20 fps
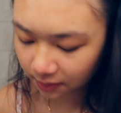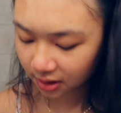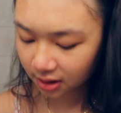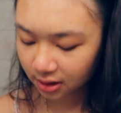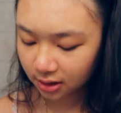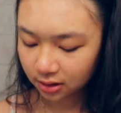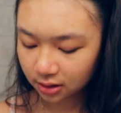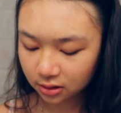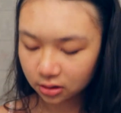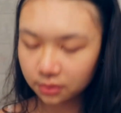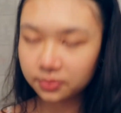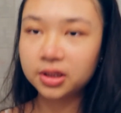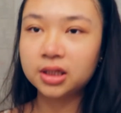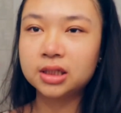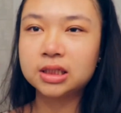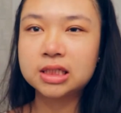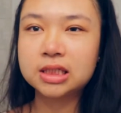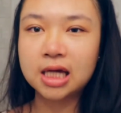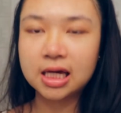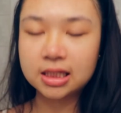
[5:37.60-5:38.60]
can be a little
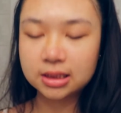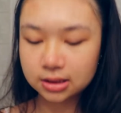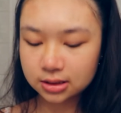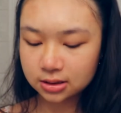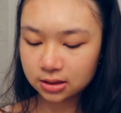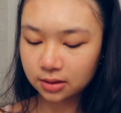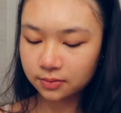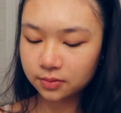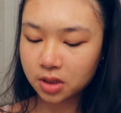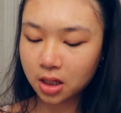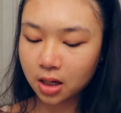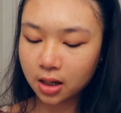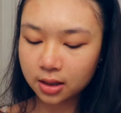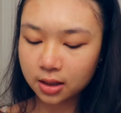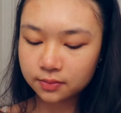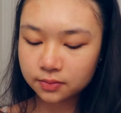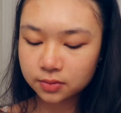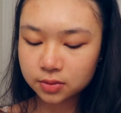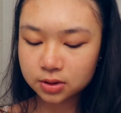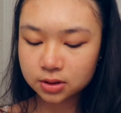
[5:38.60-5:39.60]
bit intense
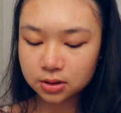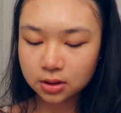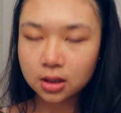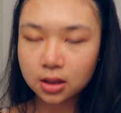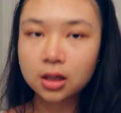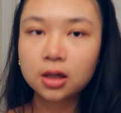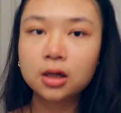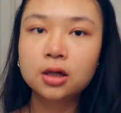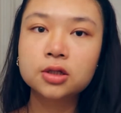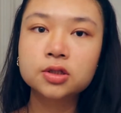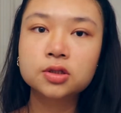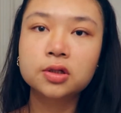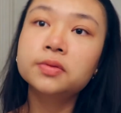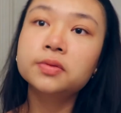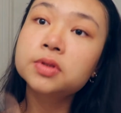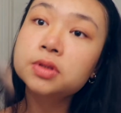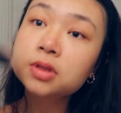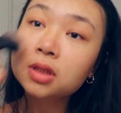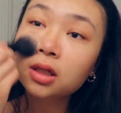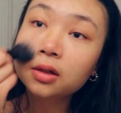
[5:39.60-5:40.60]
sometimes, so
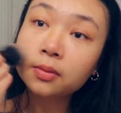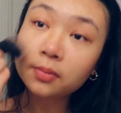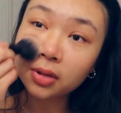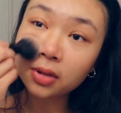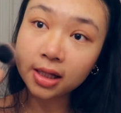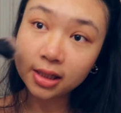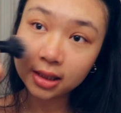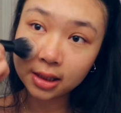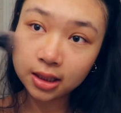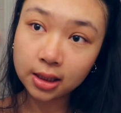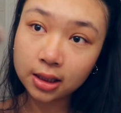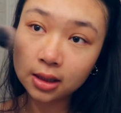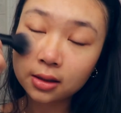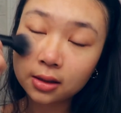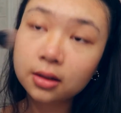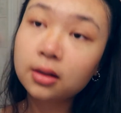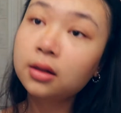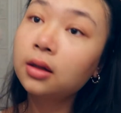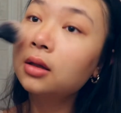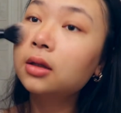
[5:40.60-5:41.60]
I'm just gonna blend
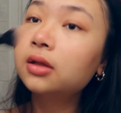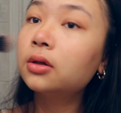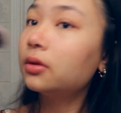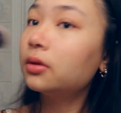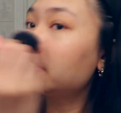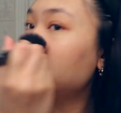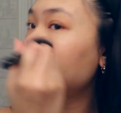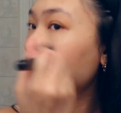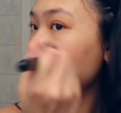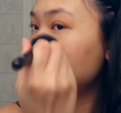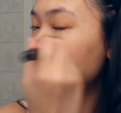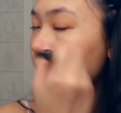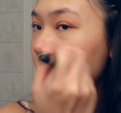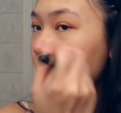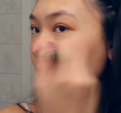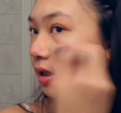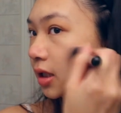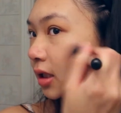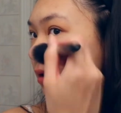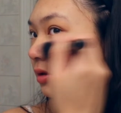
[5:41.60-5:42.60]
it a little bit
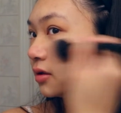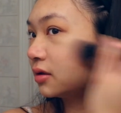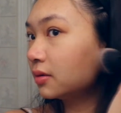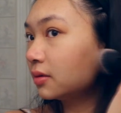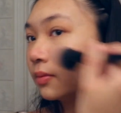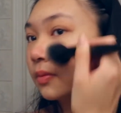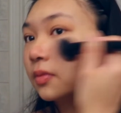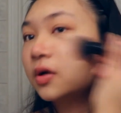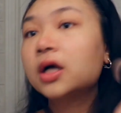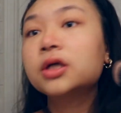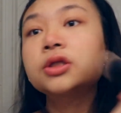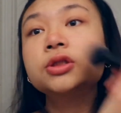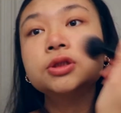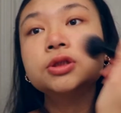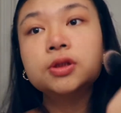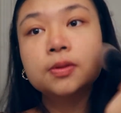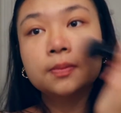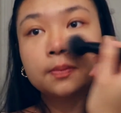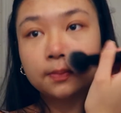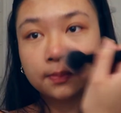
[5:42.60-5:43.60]
with my
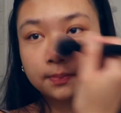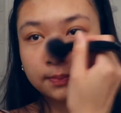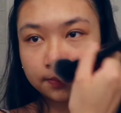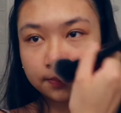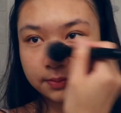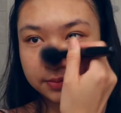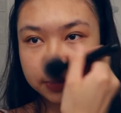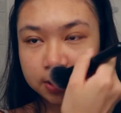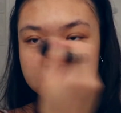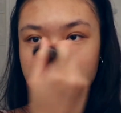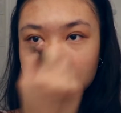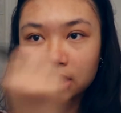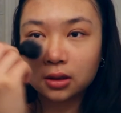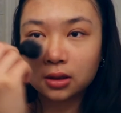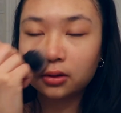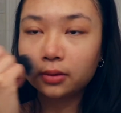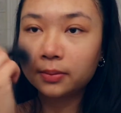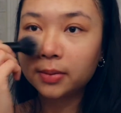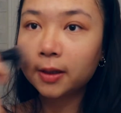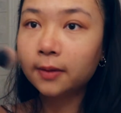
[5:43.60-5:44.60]
brush, just a
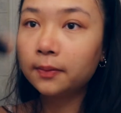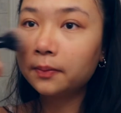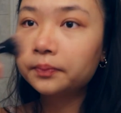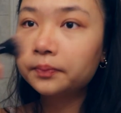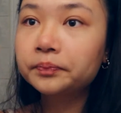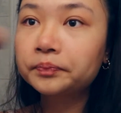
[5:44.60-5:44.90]
little bit.